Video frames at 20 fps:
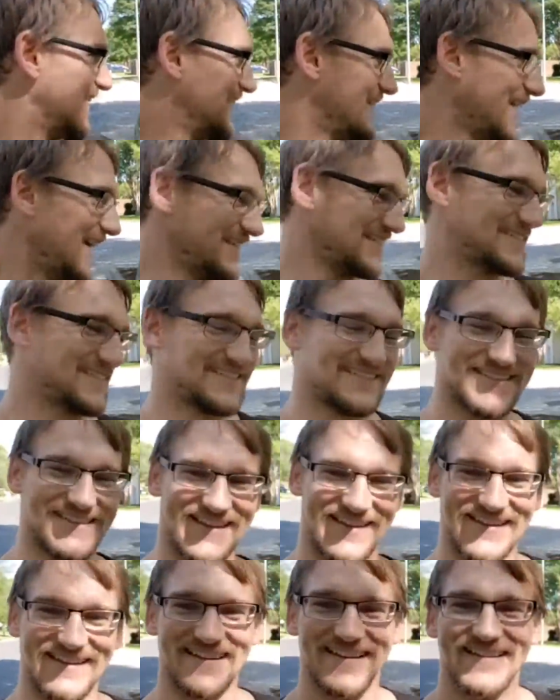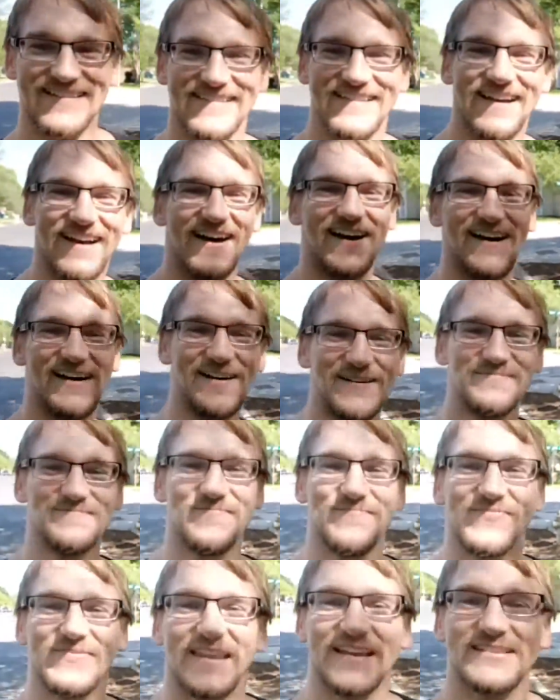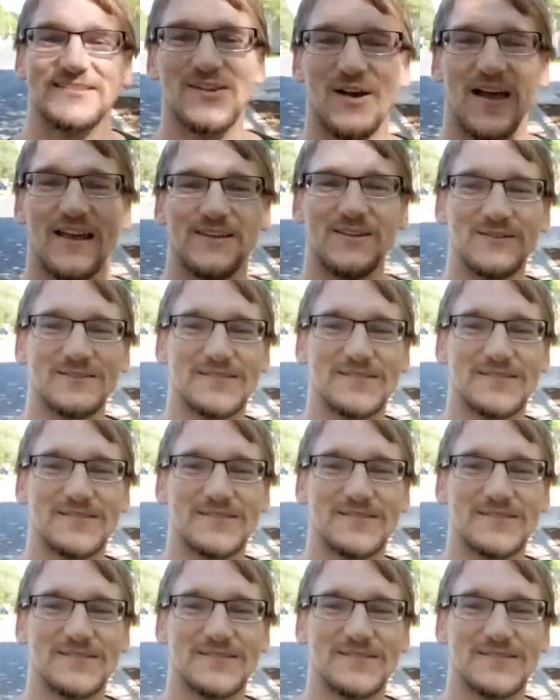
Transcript: No, I was just kidding. So I